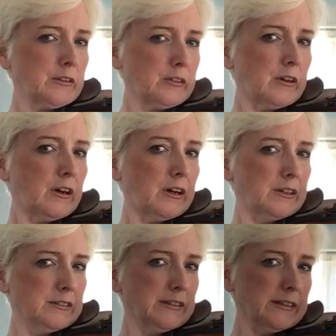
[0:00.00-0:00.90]

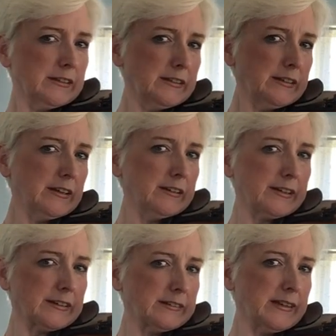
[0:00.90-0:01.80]
tall,
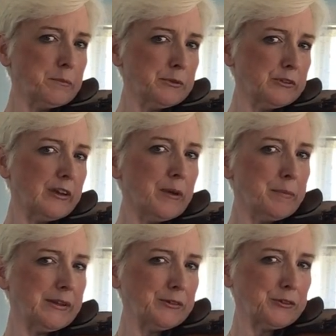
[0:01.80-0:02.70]
like a tabletop,
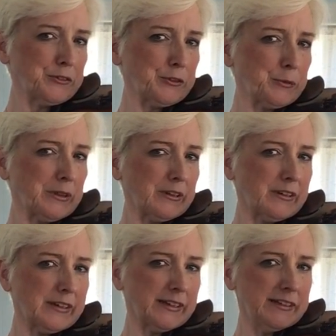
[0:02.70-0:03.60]
and hold it with
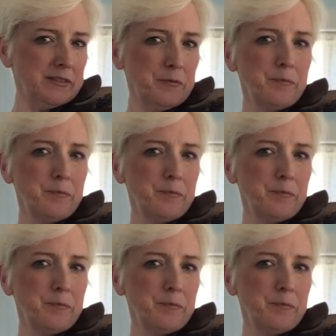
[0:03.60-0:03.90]
our head.